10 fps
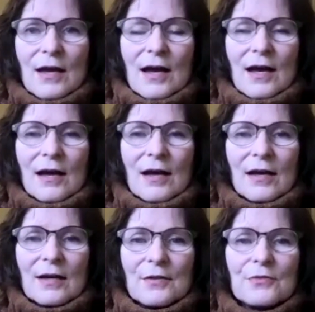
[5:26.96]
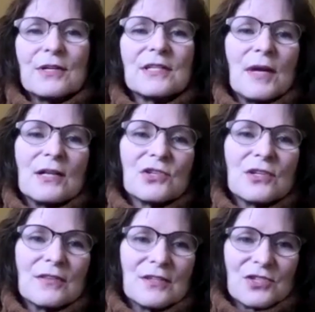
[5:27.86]
3
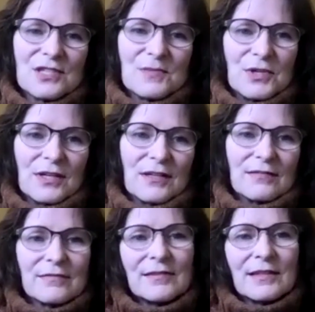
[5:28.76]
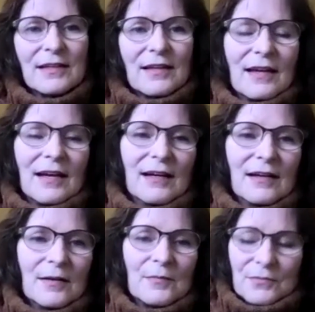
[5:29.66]
dimensions than just being,
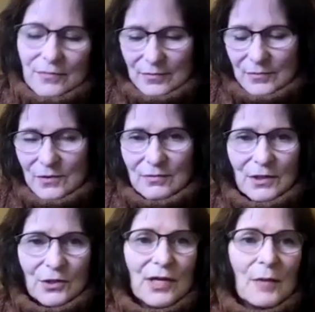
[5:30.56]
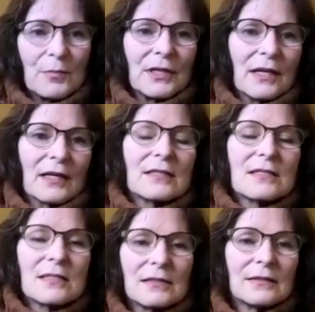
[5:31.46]
you know, company
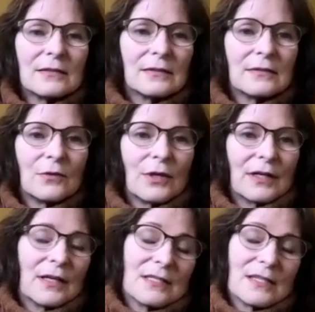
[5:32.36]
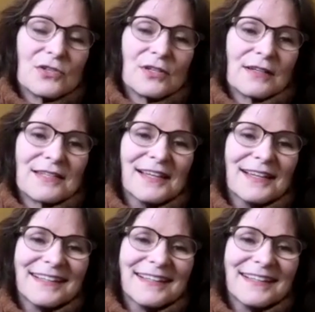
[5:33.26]
X, organization X.